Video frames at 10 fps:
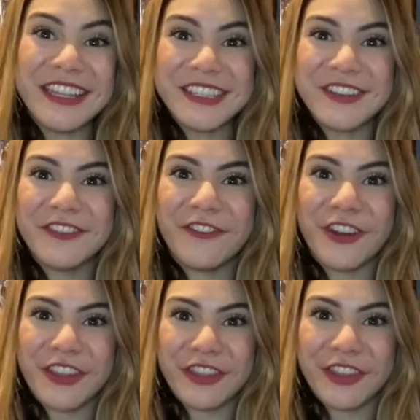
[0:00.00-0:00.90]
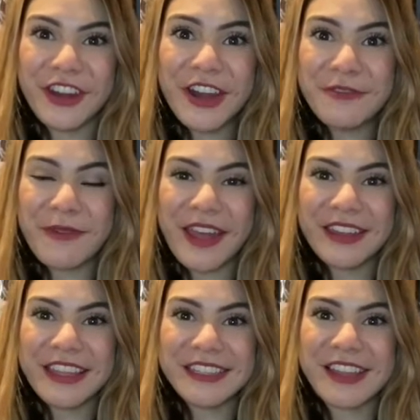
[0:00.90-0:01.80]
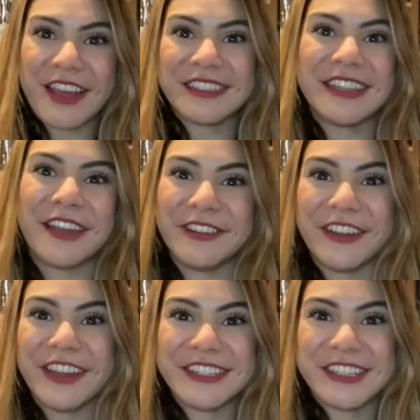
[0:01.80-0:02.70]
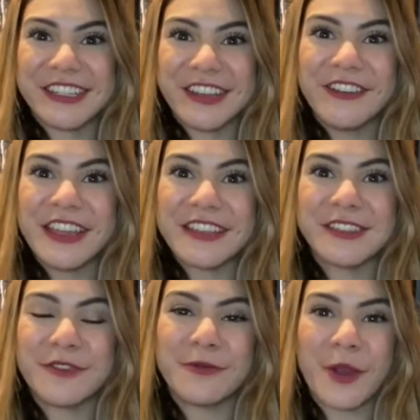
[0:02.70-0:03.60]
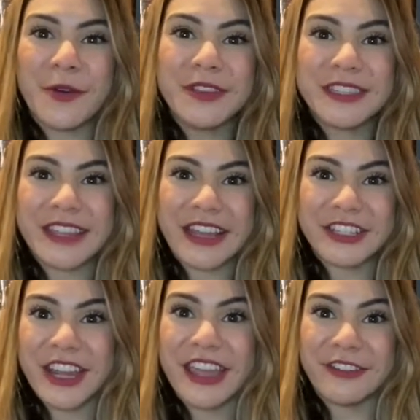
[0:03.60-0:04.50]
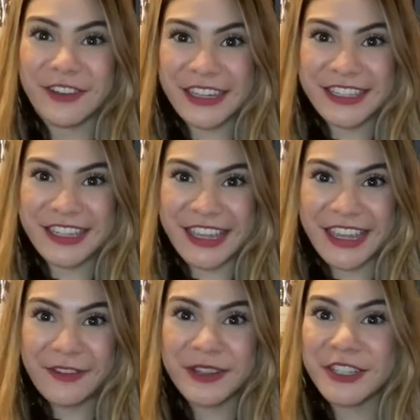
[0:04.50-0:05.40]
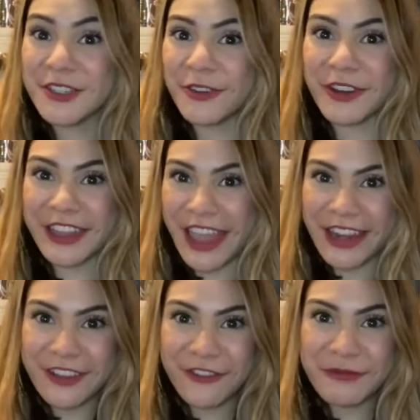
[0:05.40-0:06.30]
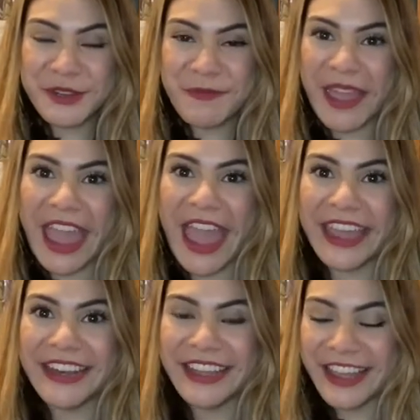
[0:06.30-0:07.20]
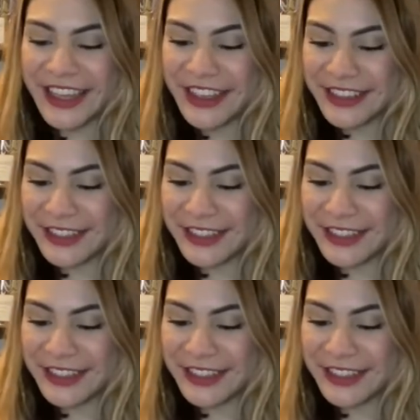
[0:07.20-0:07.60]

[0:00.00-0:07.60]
so for the third wellness latte that we're going to do is the rose Senchai green tea, which is organic from Japan. So